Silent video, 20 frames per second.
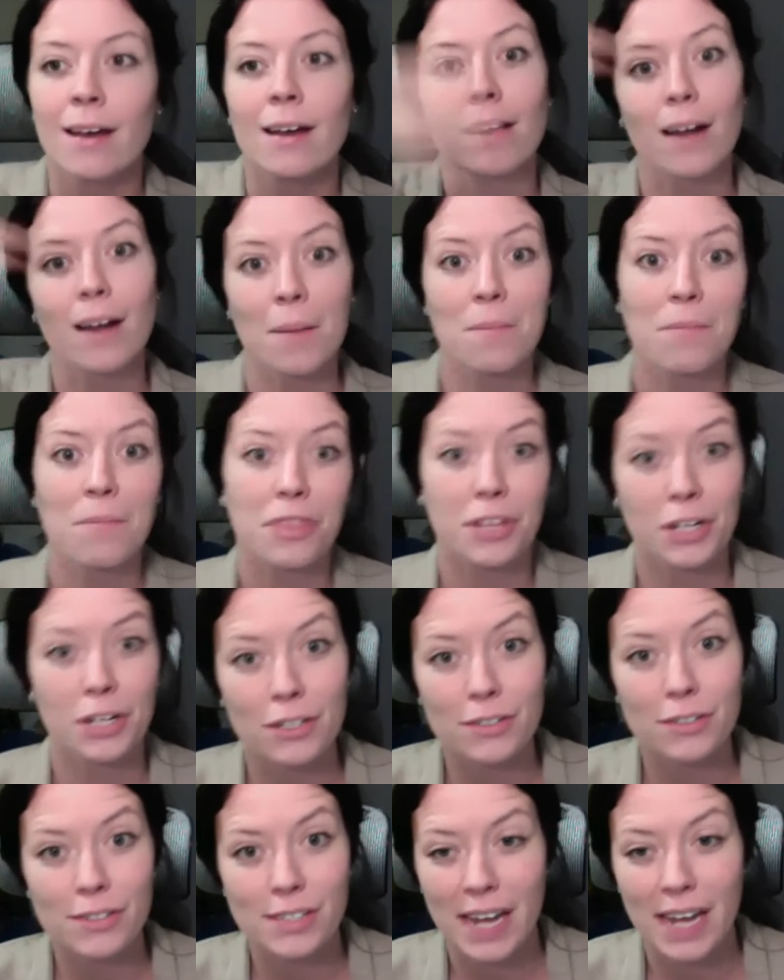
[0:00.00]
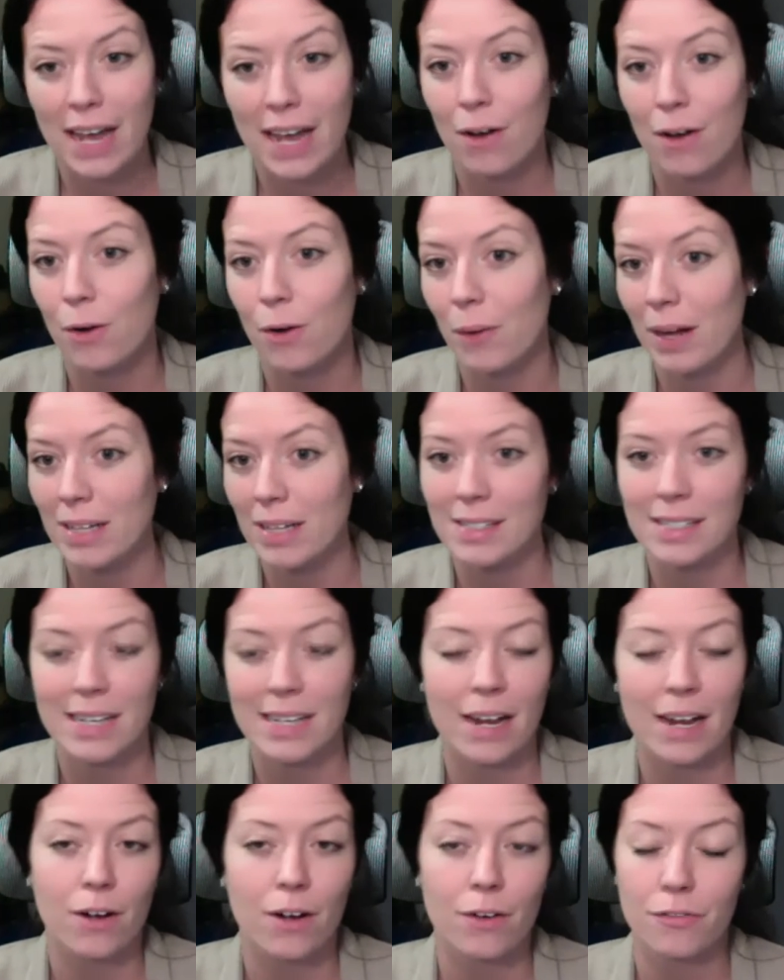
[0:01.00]
come Thursday or
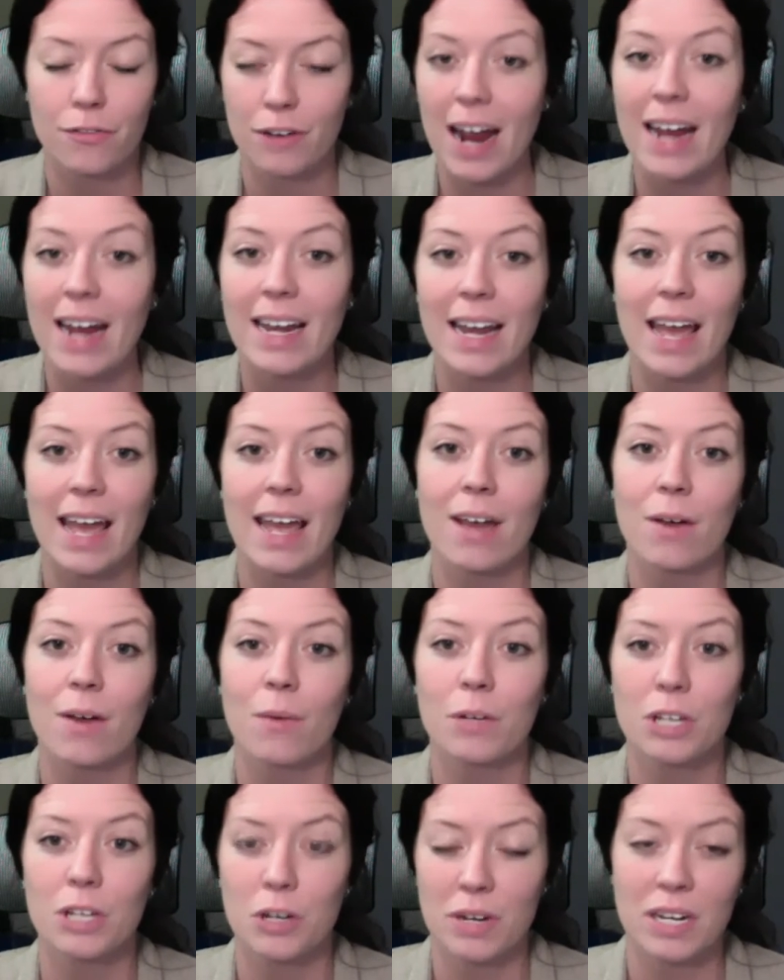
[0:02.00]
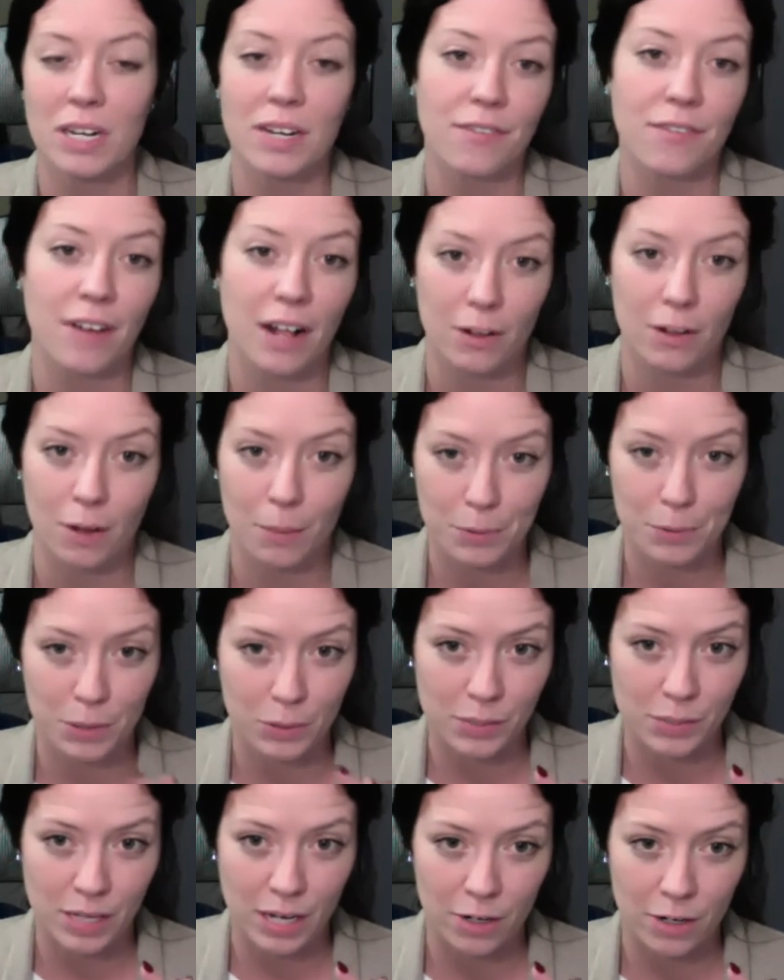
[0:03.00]
Wednesday or Friday, when you need to follow up with those
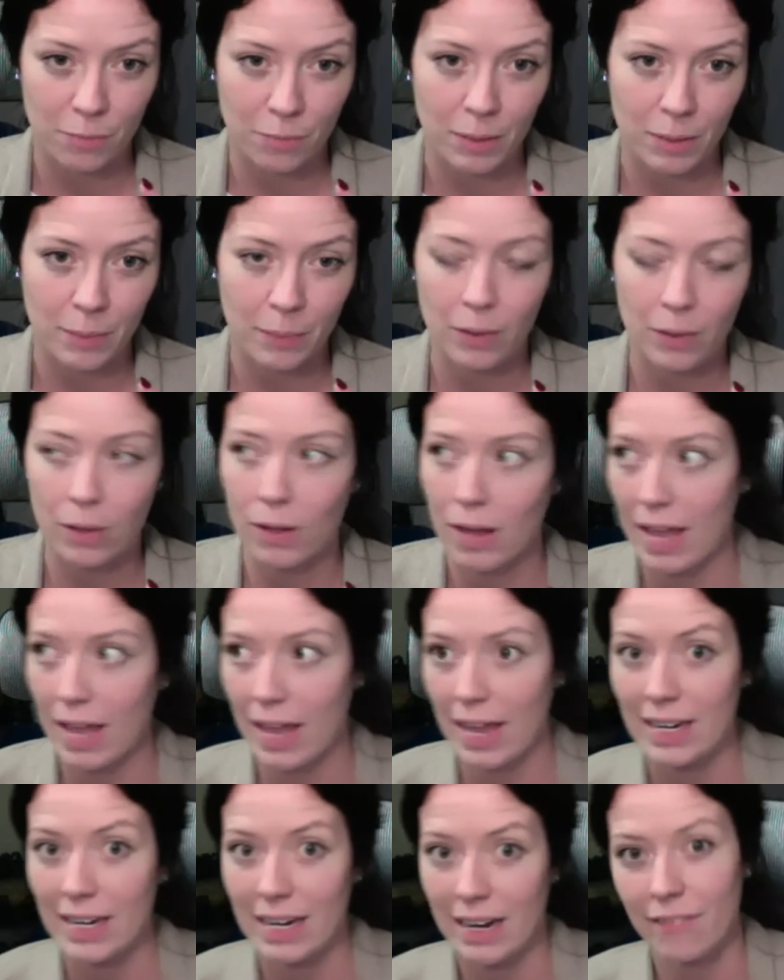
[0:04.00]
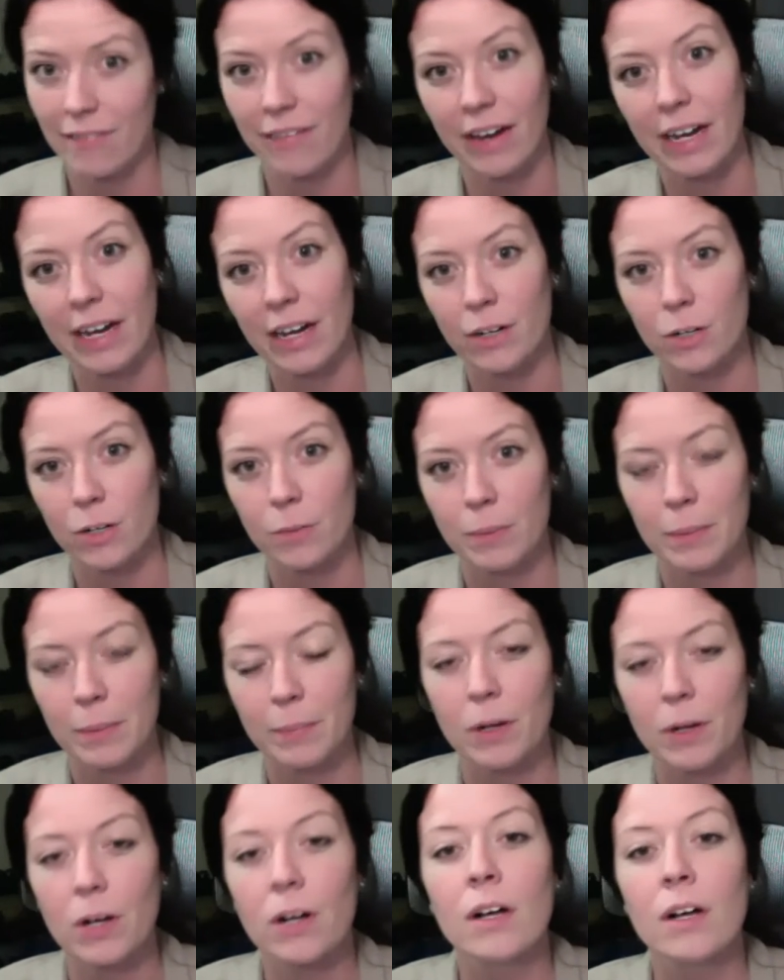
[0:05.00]
100 people and invite 100
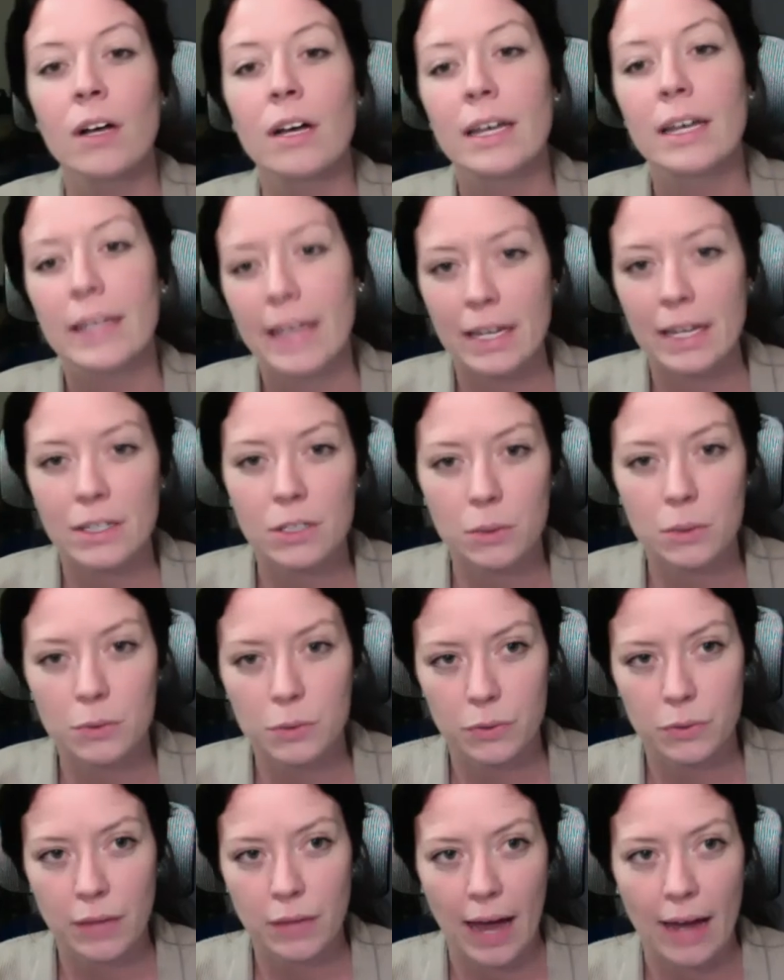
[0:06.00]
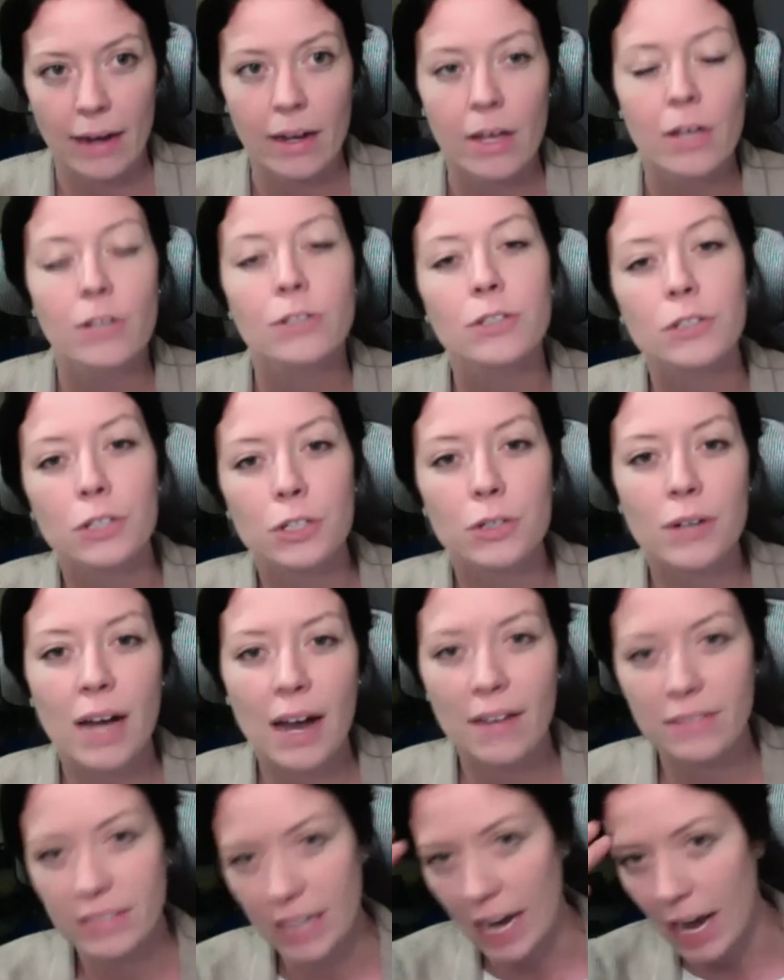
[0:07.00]
people, can you do that? Do you
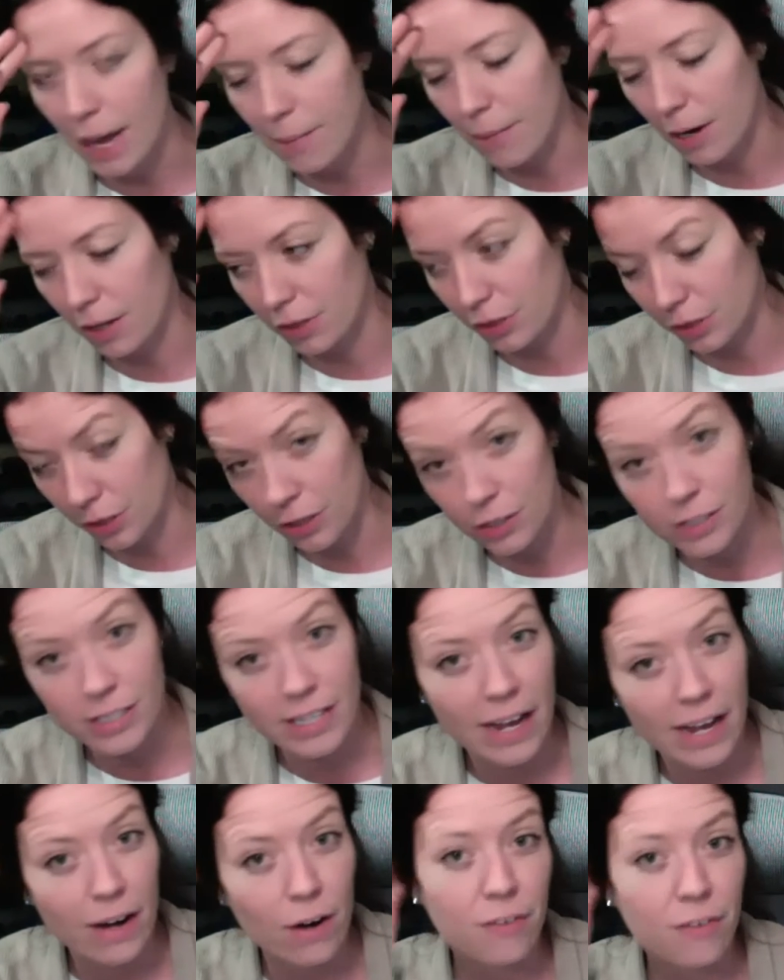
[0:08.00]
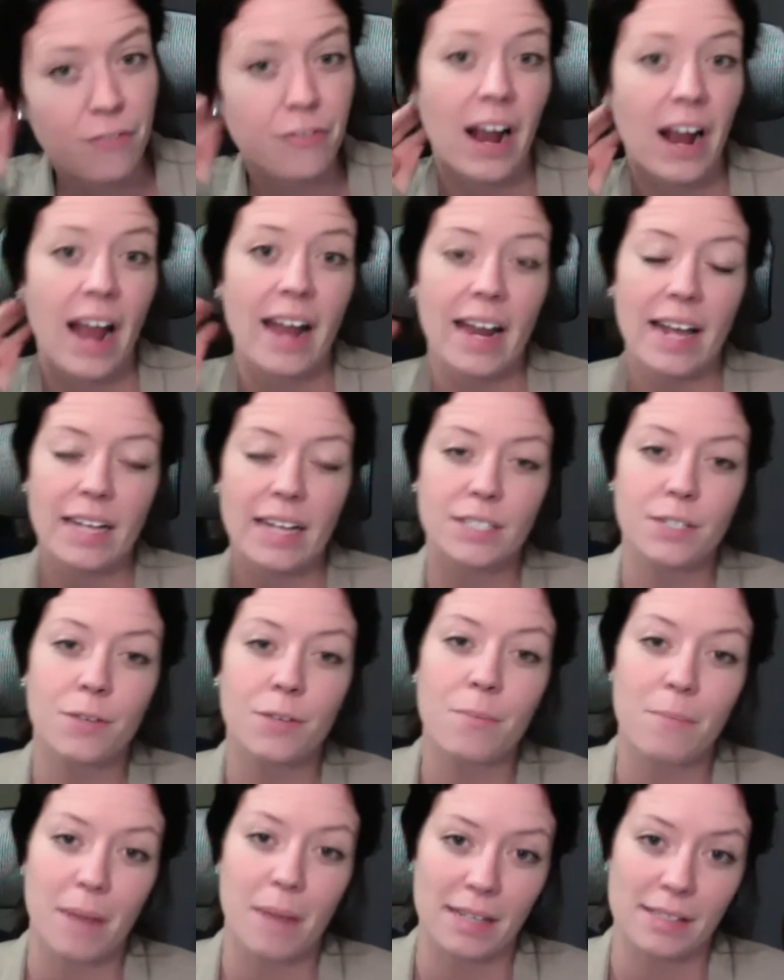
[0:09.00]
have time on Thursday or Friday to
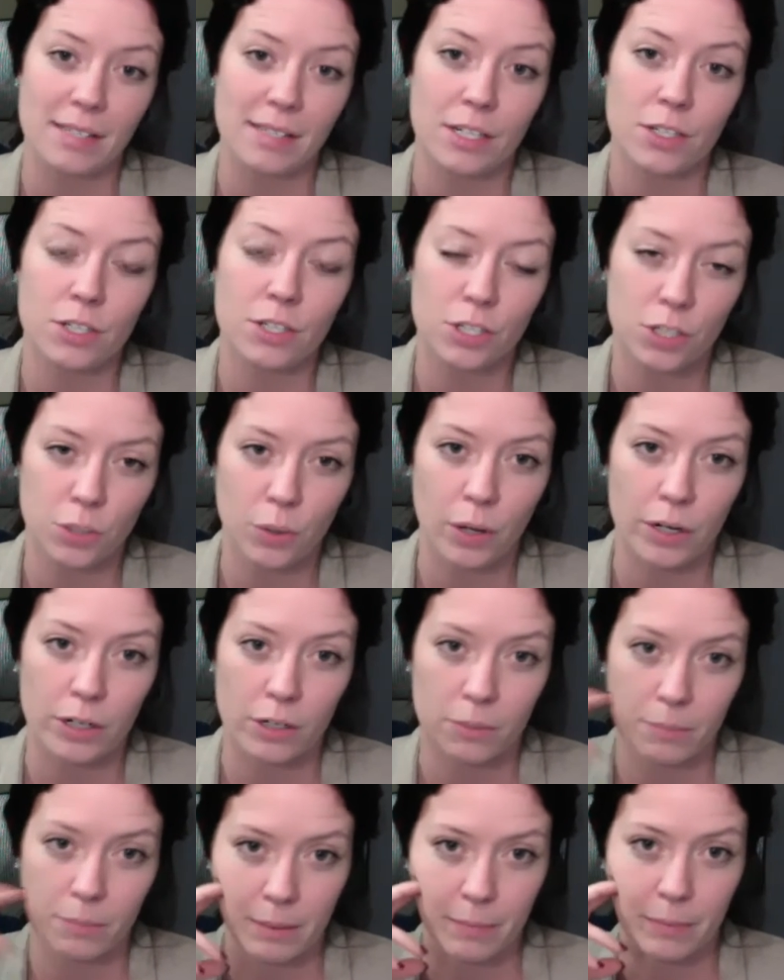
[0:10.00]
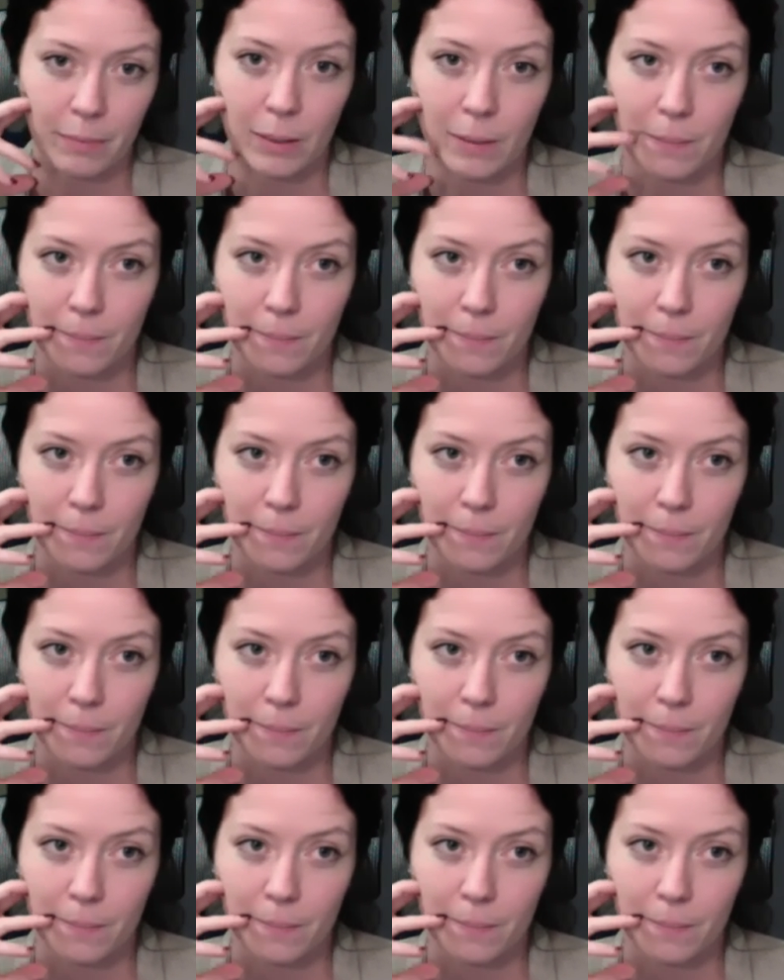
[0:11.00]
message 200 people?